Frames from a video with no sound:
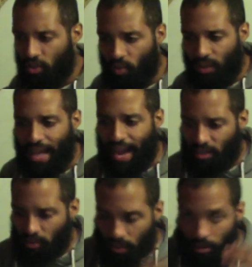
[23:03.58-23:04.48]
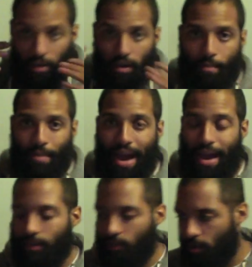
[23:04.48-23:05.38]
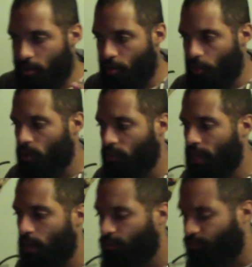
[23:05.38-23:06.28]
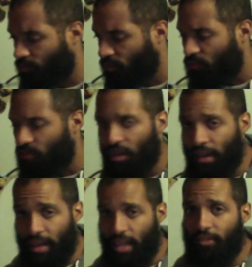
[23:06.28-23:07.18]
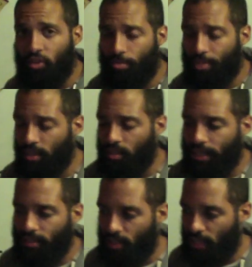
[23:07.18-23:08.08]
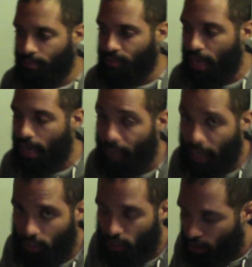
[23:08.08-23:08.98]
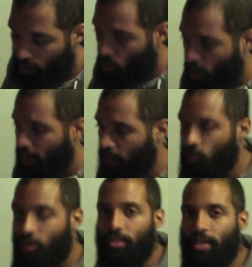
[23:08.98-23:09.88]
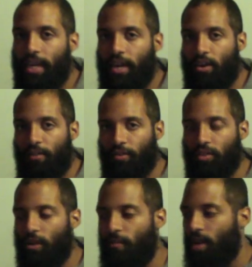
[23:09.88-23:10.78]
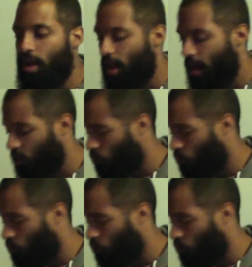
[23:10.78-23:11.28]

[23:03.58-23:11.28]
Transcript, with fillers: to relax, clear your mind, clear your thoughts out, and it gives you peace at the same time and that's another way that you can take care of yourself as